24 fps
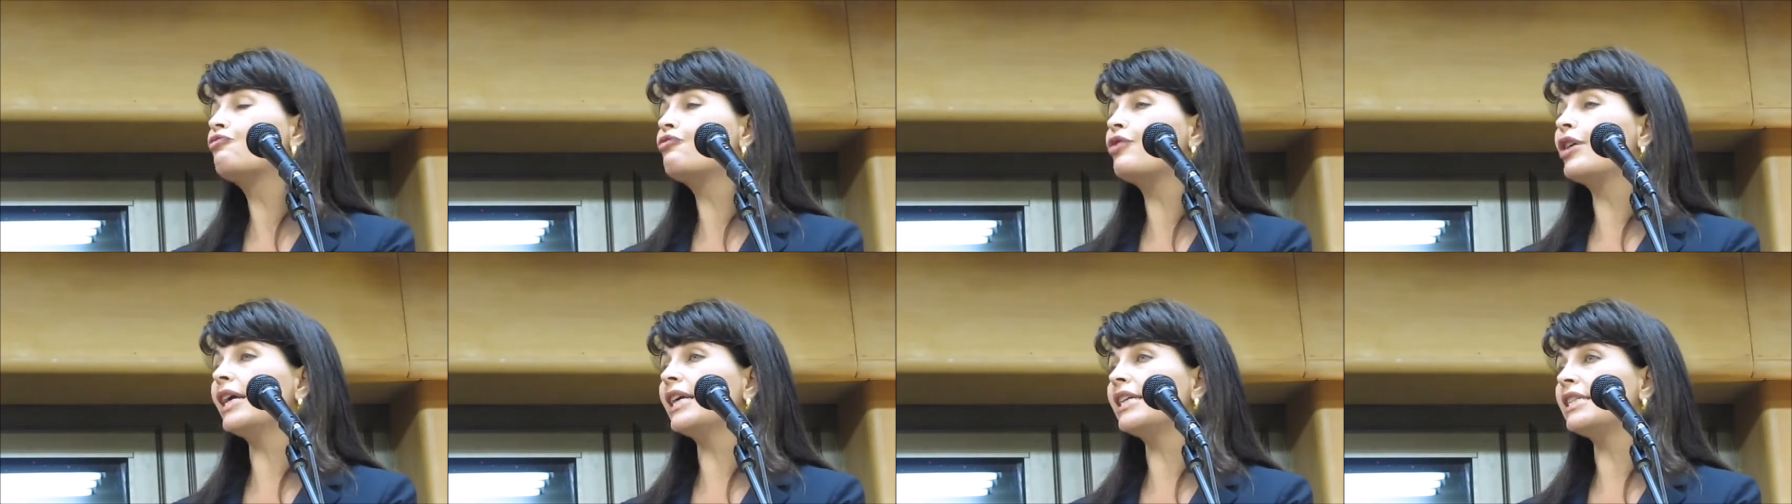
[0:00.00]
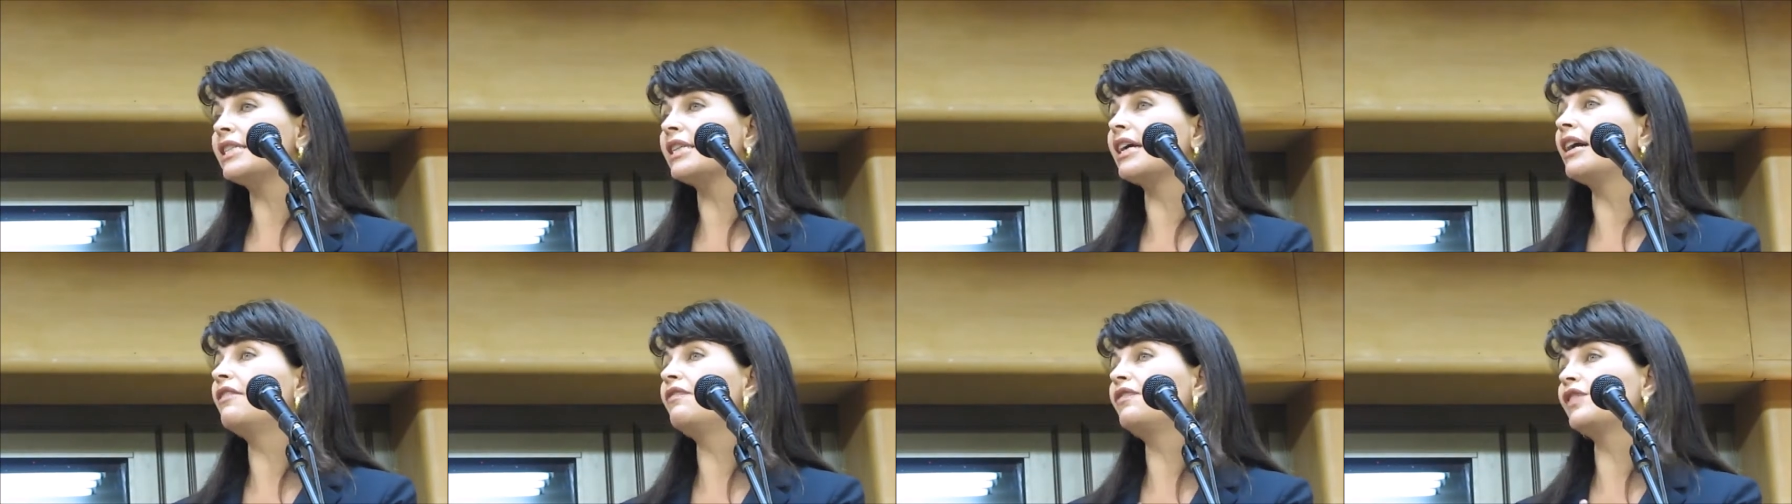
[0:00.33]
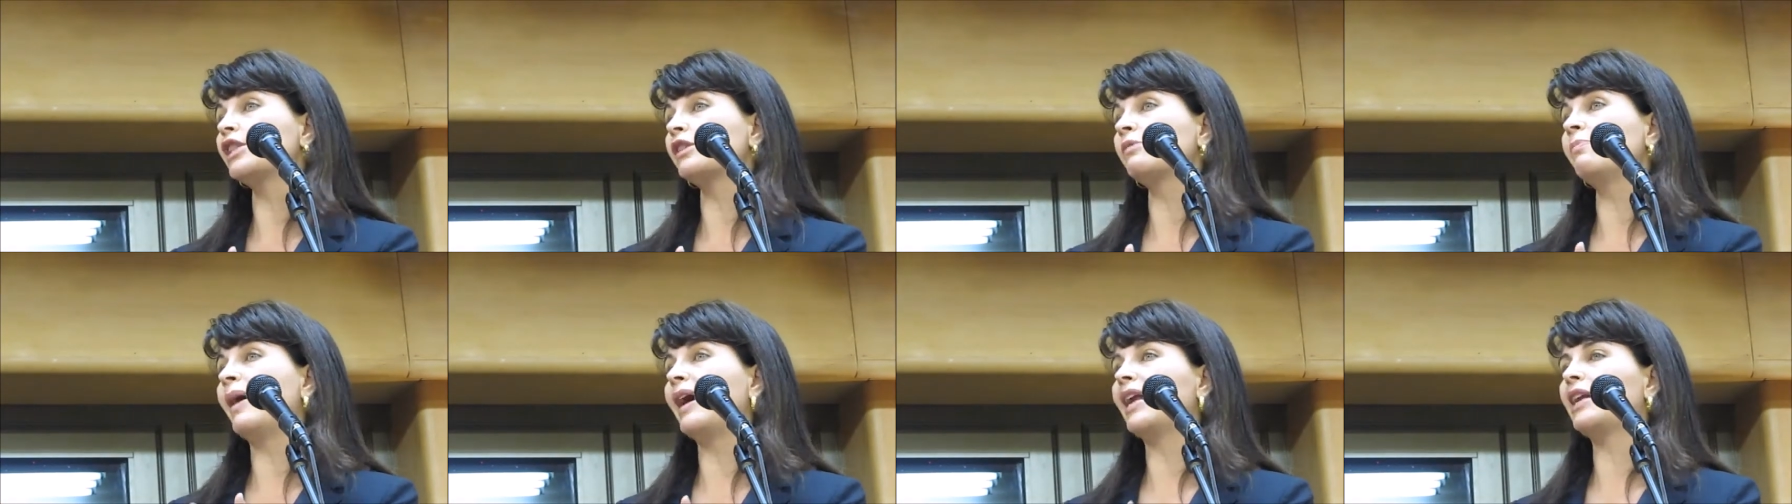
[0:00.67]
rid of
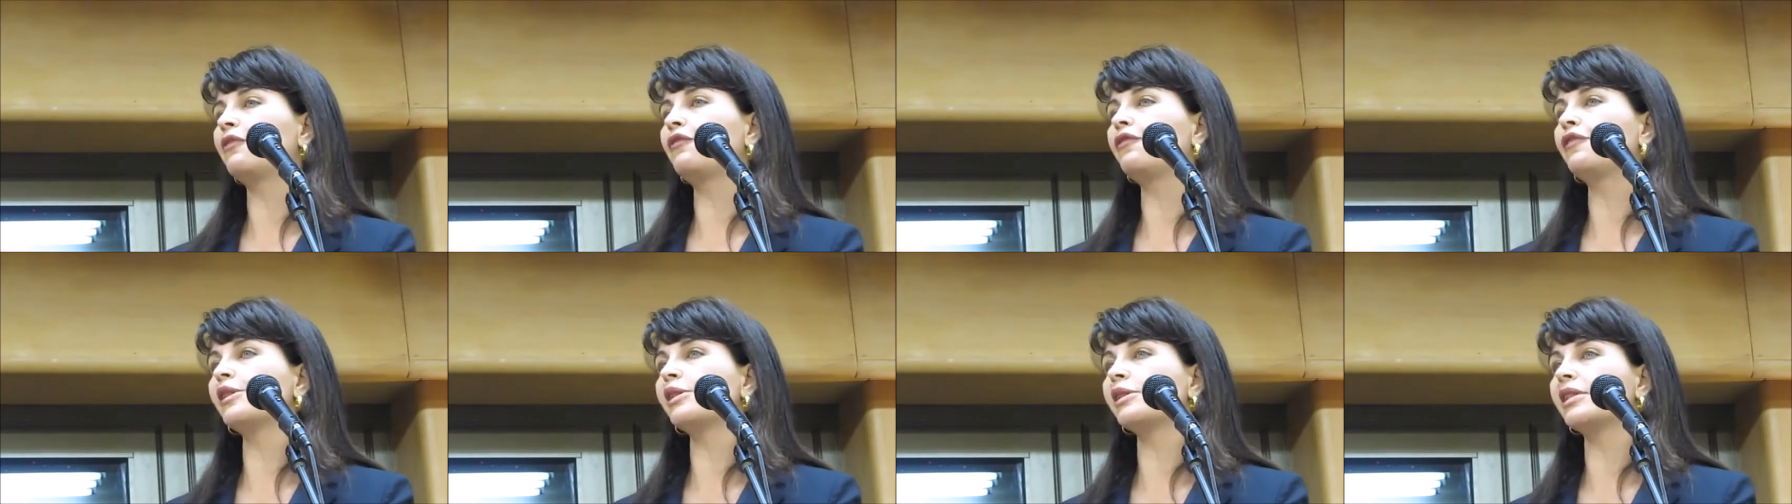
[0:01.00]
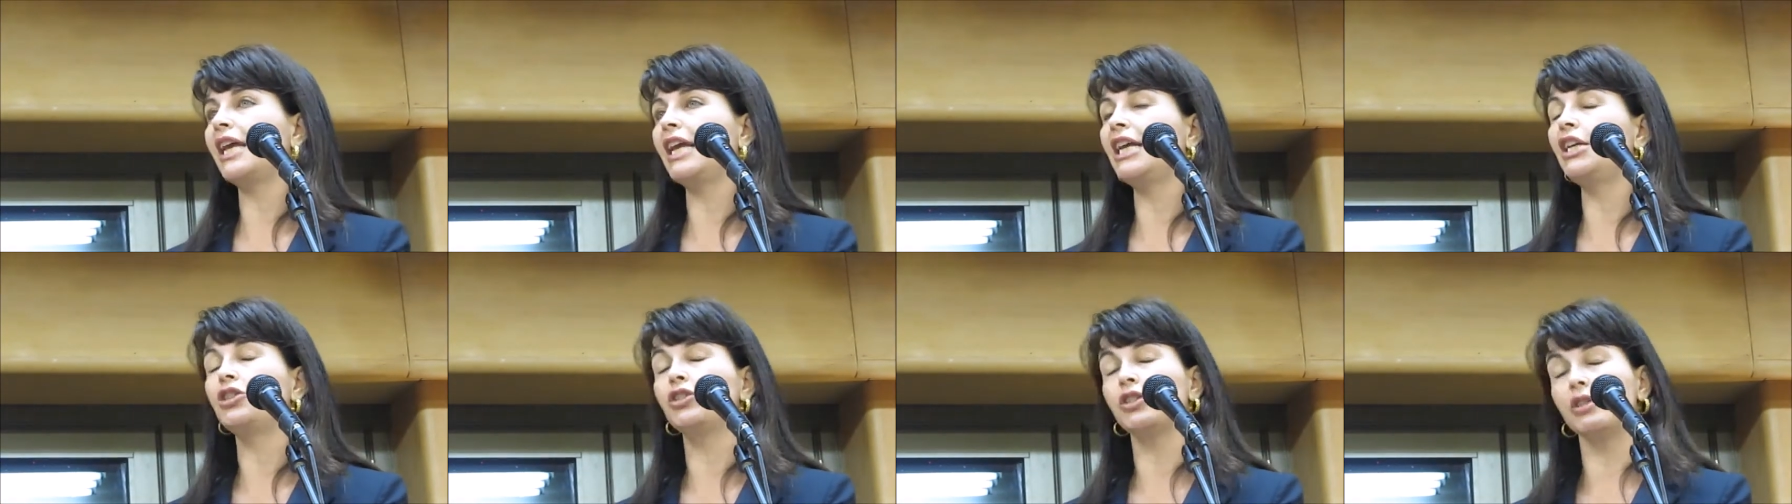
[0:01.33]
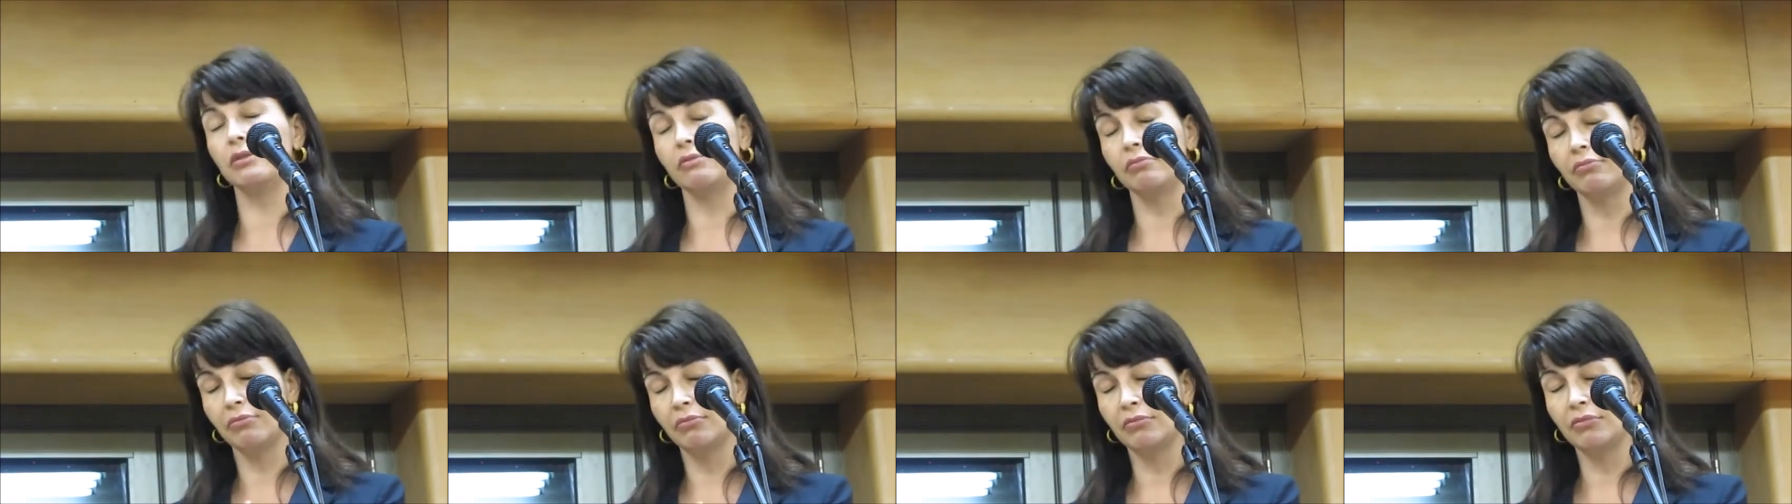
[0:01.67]
its
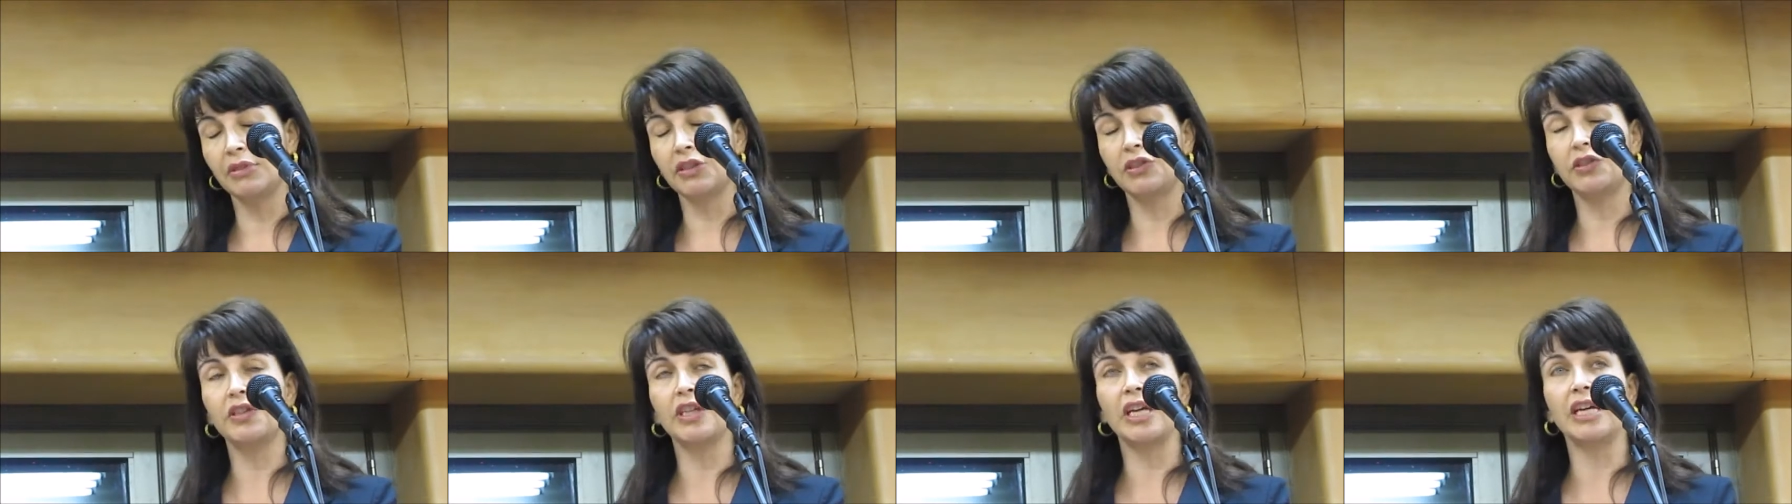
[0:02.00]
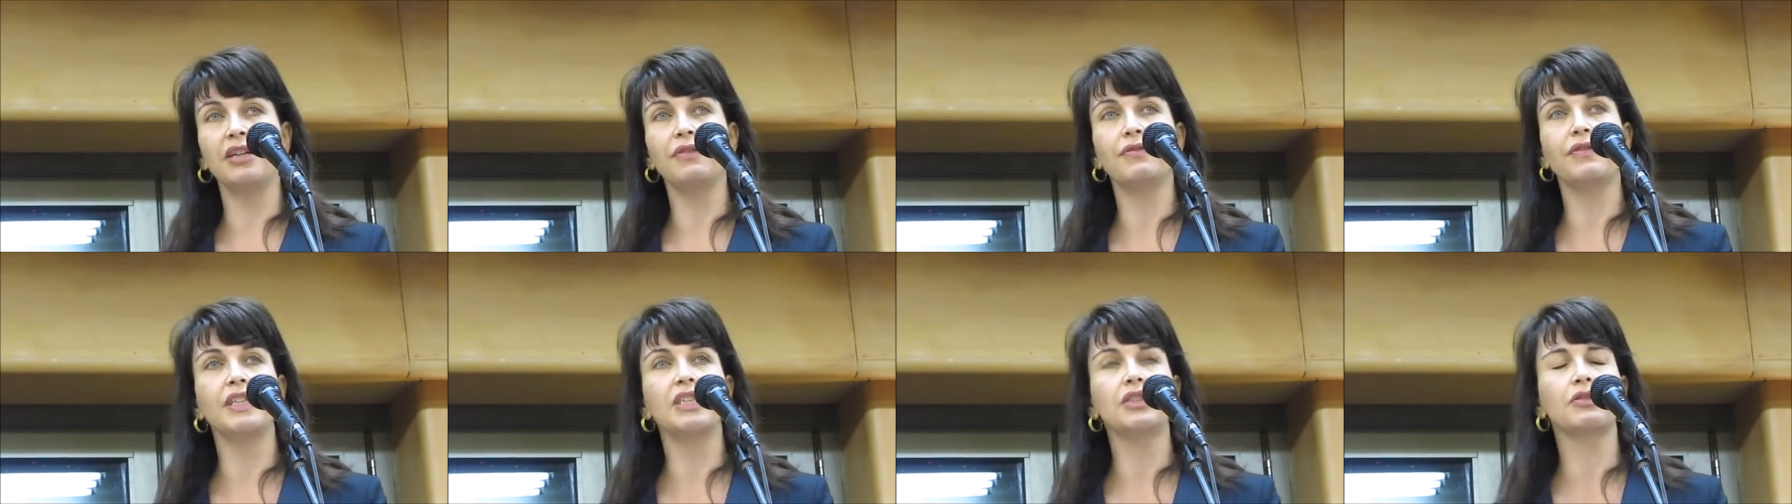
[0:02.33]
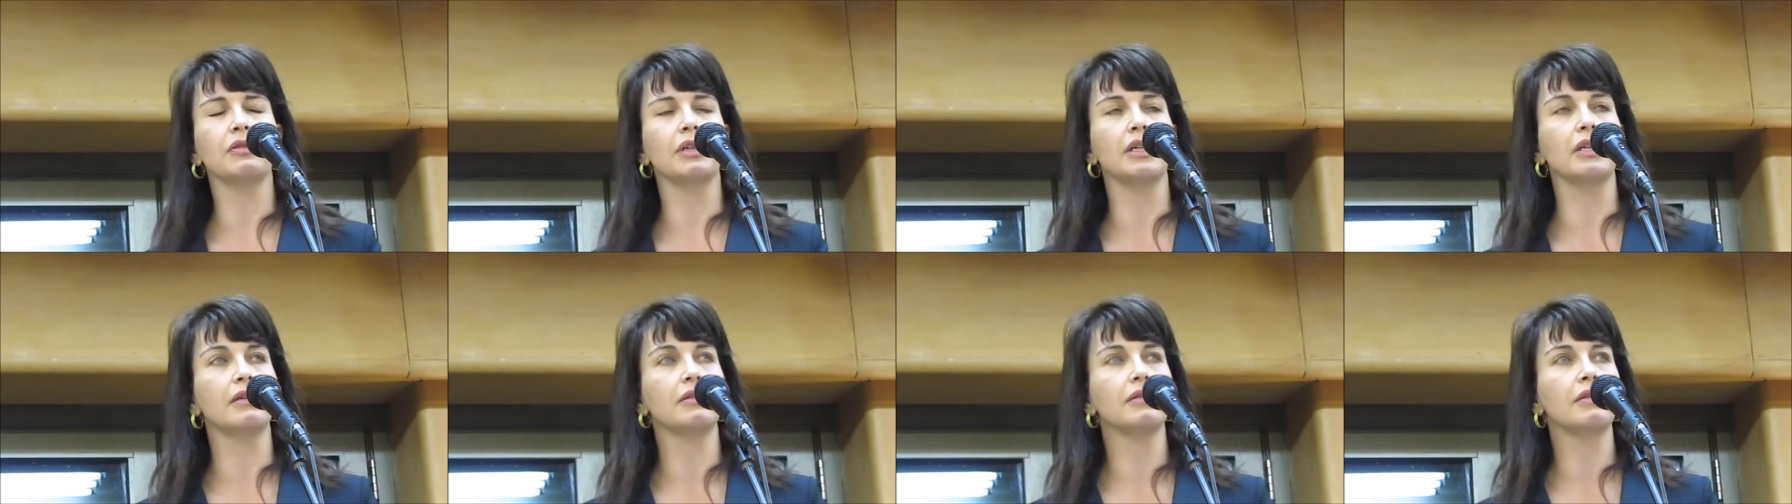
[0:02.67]
manifestation, the State of
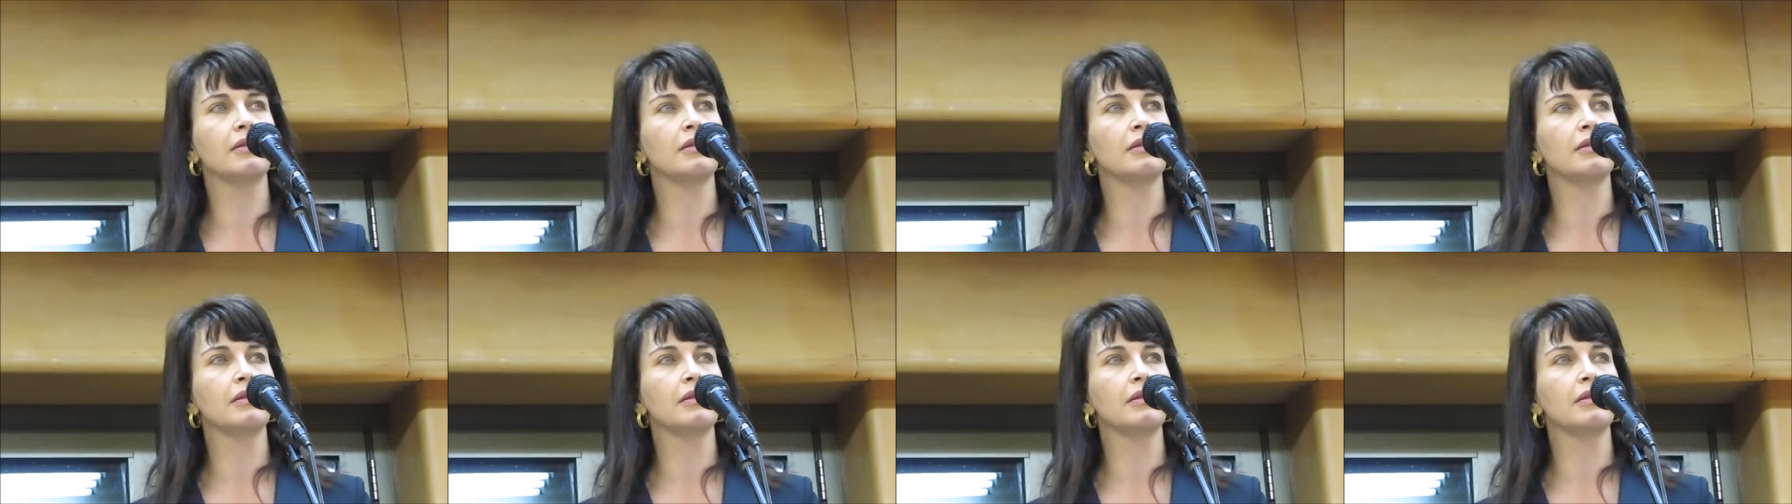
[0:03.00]
Israel.